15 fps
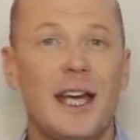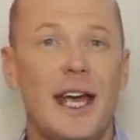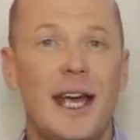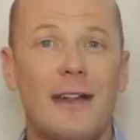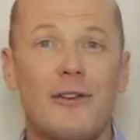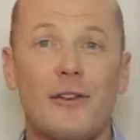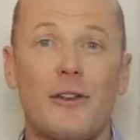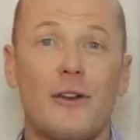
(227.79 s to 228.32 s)

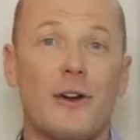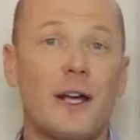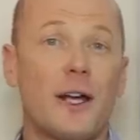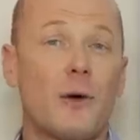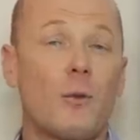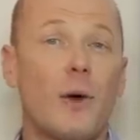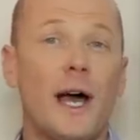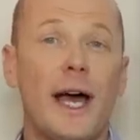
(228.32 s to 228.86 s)
And so they're going
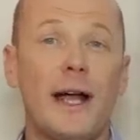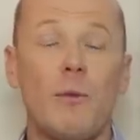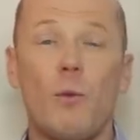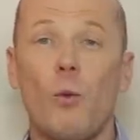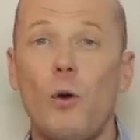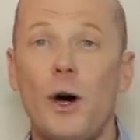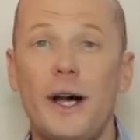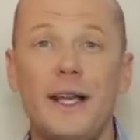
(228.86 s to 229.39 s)
to ride
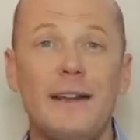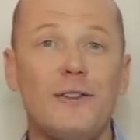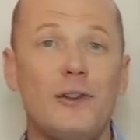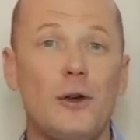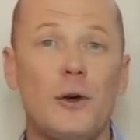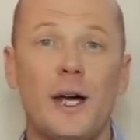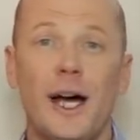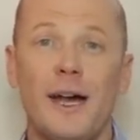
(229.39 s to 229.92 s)
one and
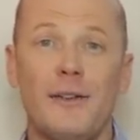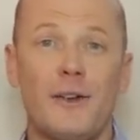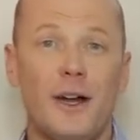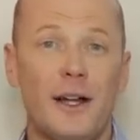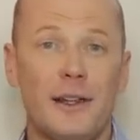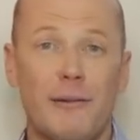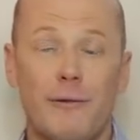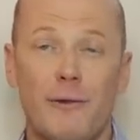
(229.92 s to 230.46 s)
two guys
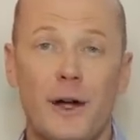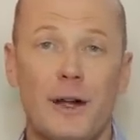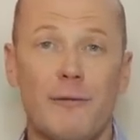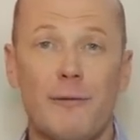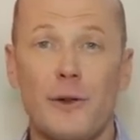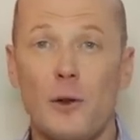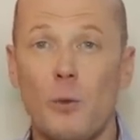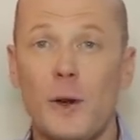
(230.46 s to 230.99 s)
on the front
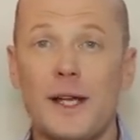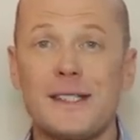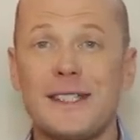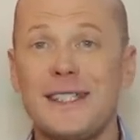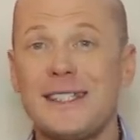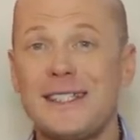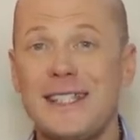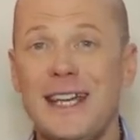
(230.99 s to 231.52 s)
for the rest
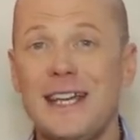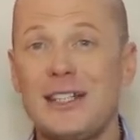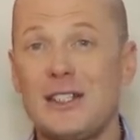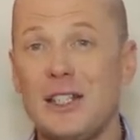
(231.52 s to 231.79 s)
of the stage